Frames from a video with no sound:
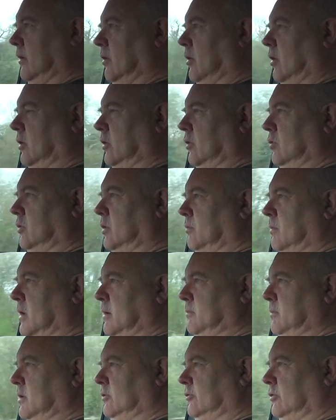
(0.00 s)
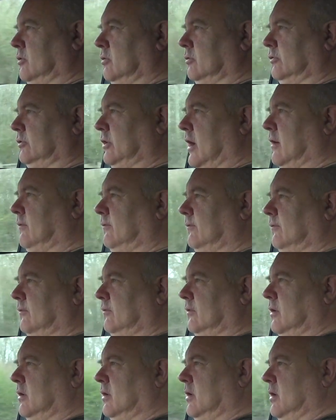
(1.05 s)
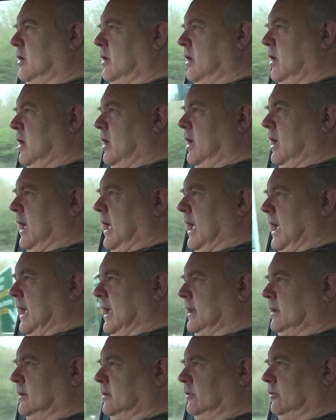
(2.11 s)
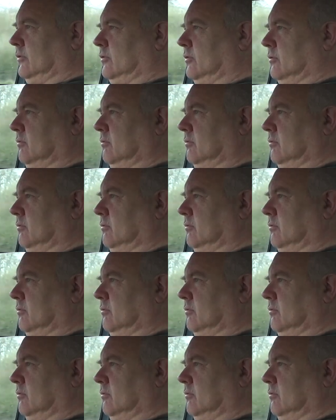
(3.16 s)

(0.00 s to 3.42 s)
on all of my musical stuff and